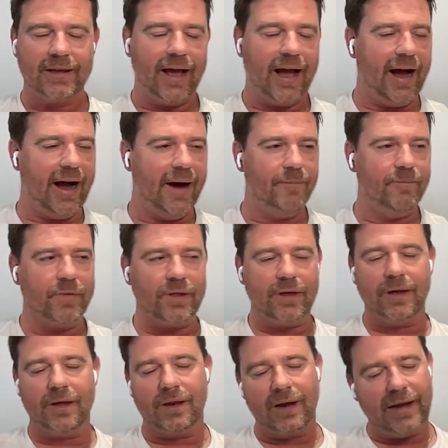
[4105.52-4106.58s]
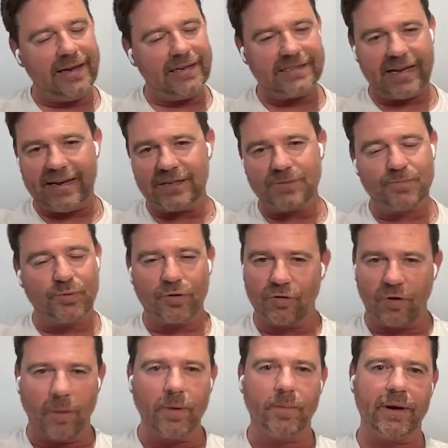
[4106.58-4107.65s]
Um, LinkedIn is
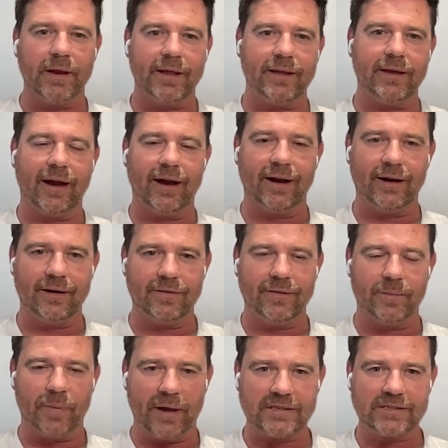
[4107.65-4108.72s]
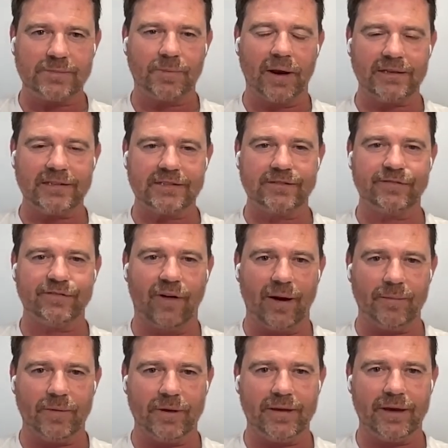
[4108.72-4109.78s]
probably uh, the best place to
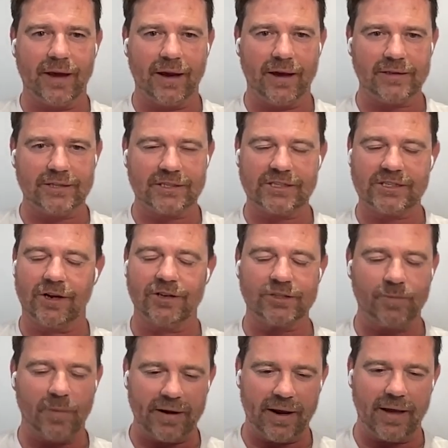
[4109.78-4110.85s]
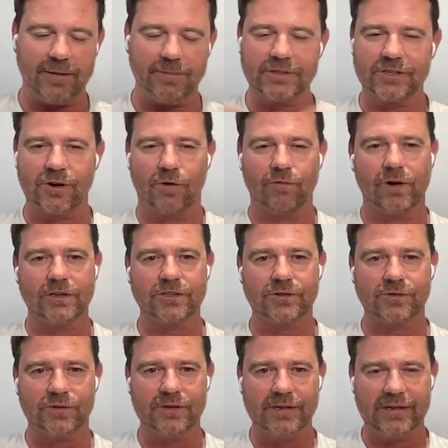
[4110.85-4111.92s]
find me. Just search my name, Scott
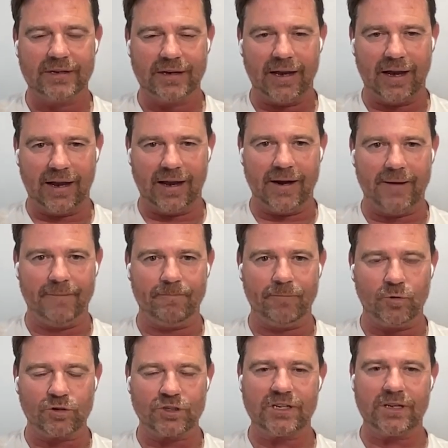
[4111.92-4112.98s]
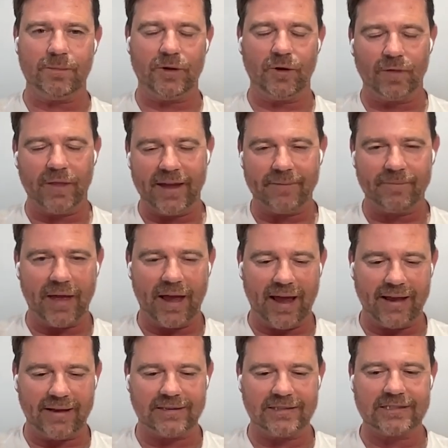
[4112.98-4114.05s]
Russell. Um, you'll see me on there,
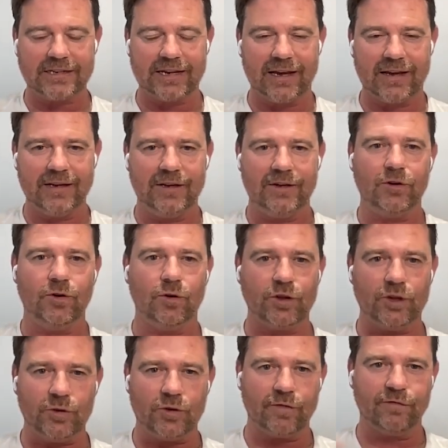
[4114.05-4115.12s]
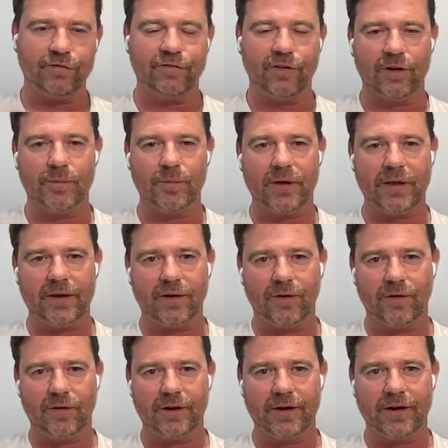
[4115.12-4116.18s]
and uh, or you can follow me
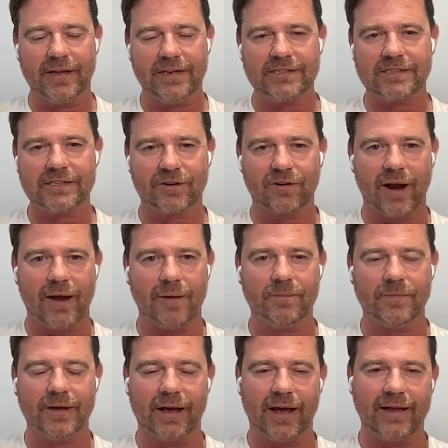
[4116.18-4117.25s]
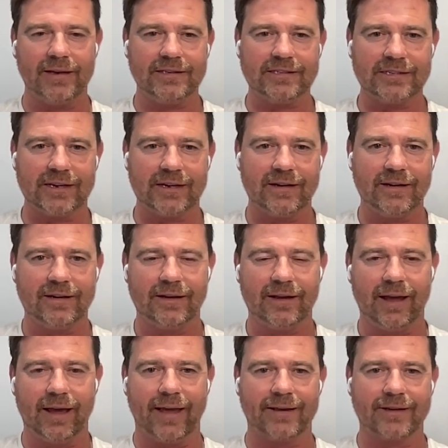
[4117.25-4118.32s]
on uh, Instagram and uh,
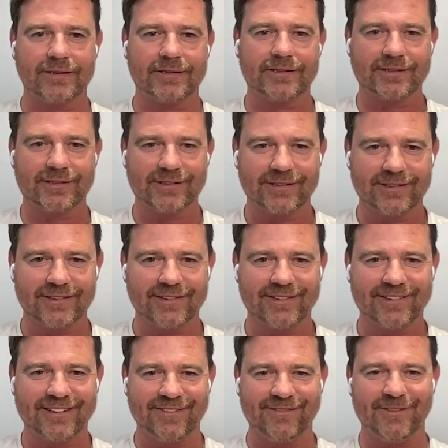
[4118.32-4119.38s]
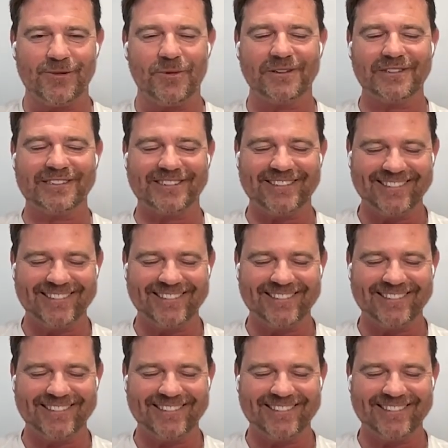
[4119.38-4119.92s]
X if you want